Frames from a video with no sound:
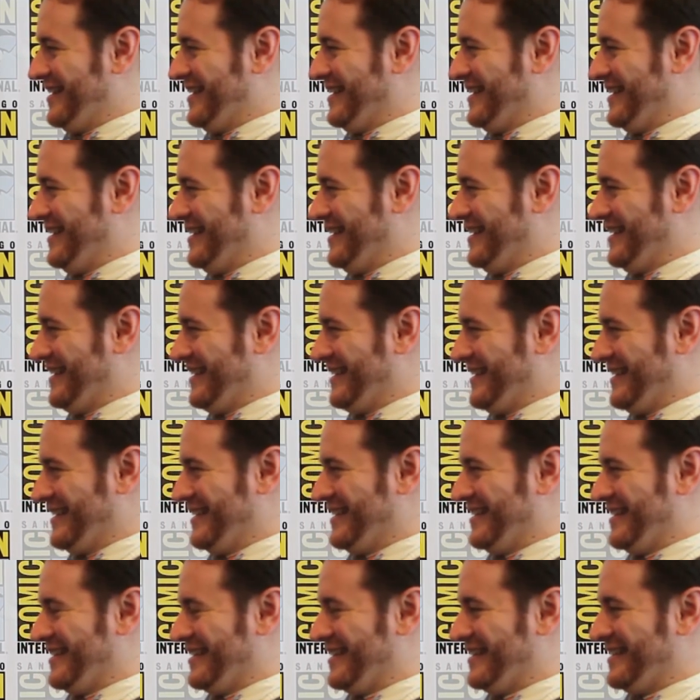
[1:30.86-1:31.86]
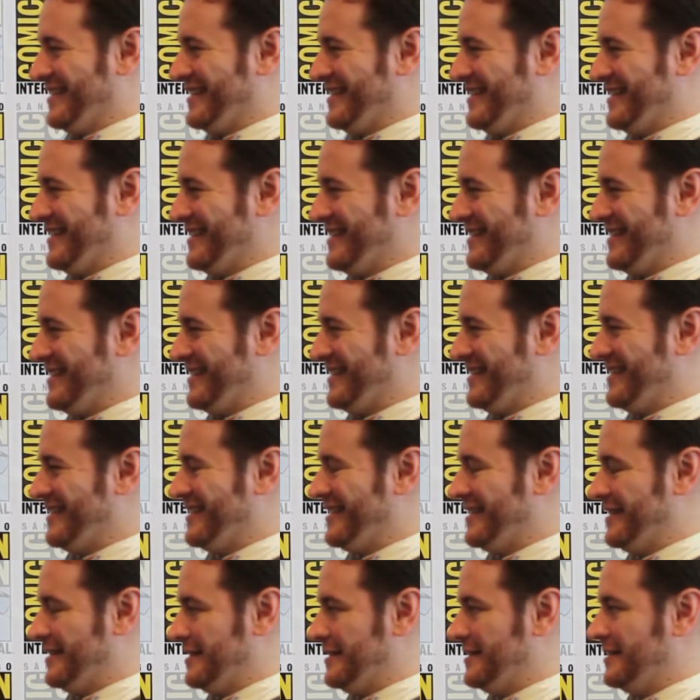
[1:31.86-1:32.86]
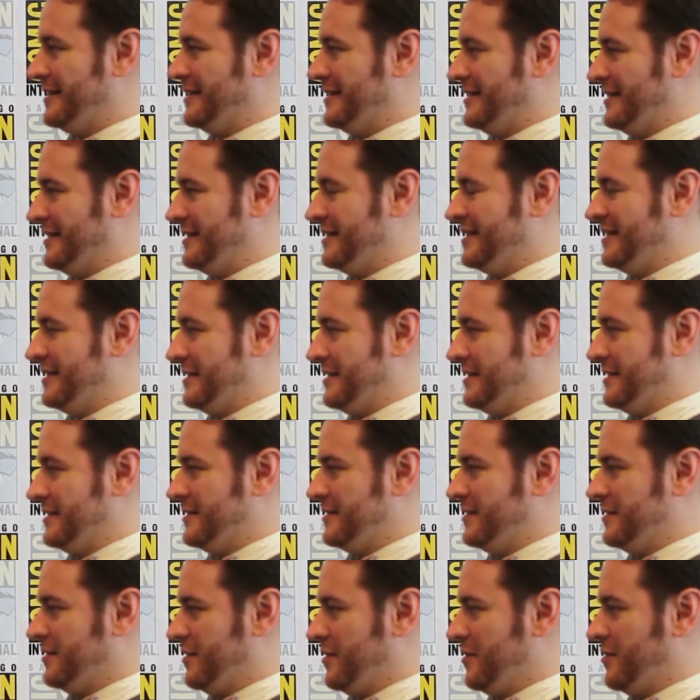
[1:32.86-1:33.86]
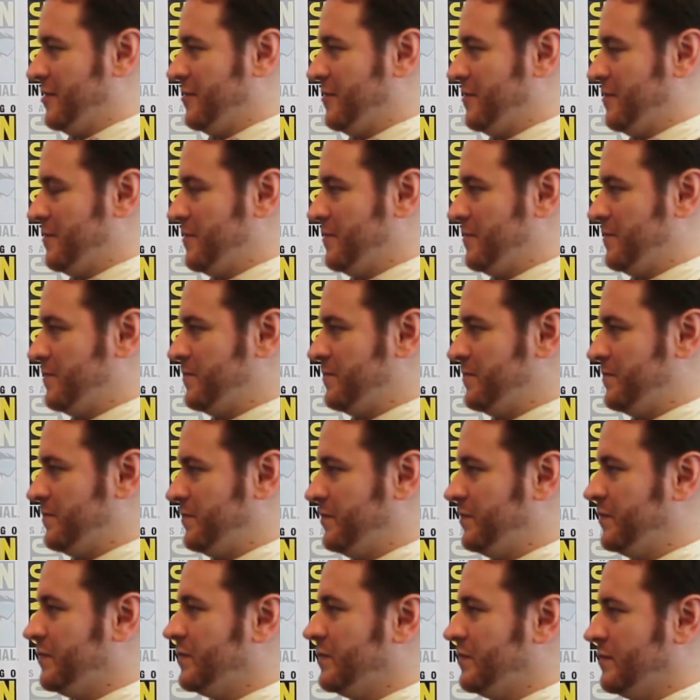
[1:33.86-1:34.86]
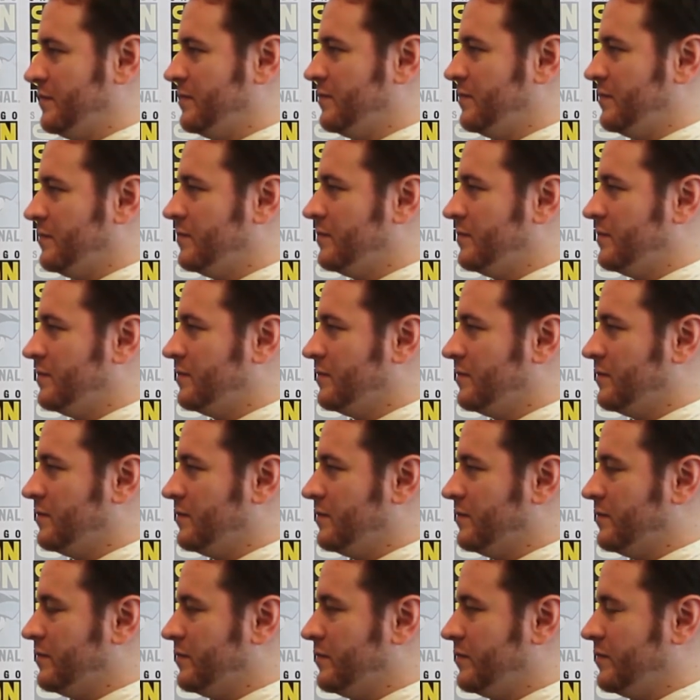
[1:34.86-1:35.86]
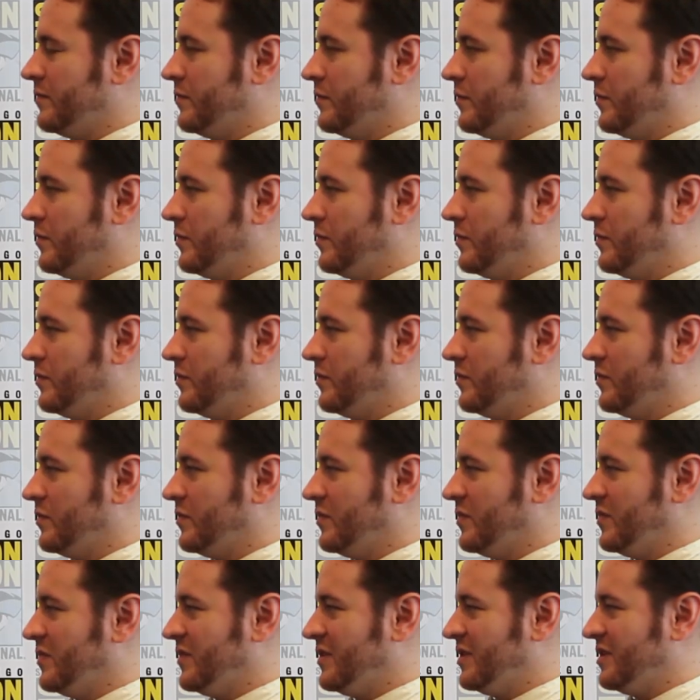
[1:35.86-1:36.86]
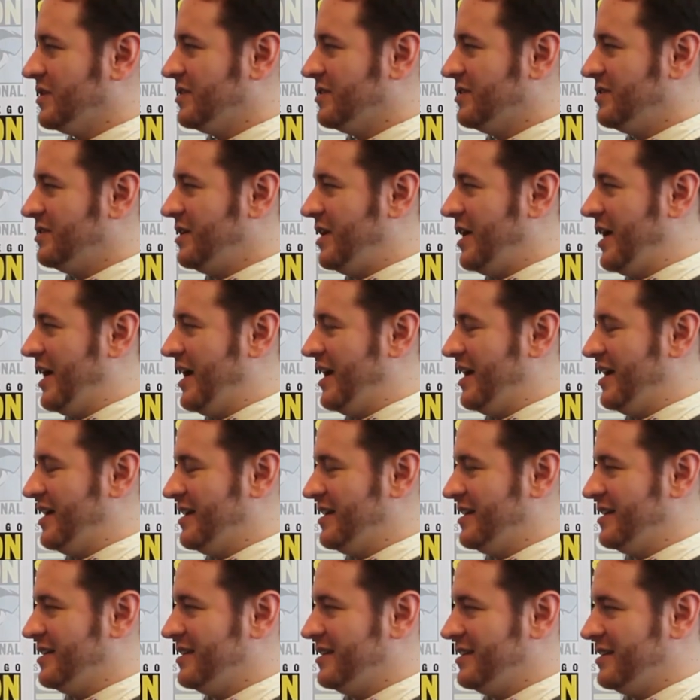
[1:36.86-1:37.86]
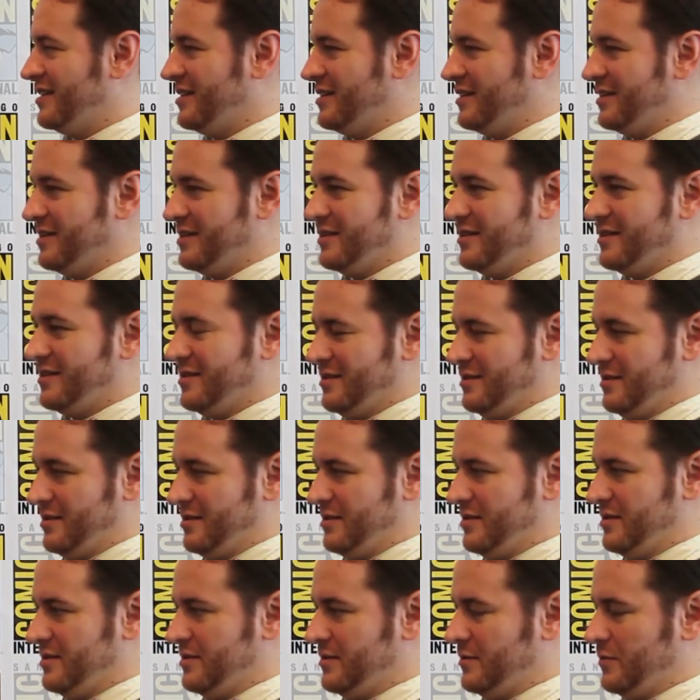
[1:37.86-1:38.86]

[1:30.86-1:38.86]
No words are spoken by the person on screen.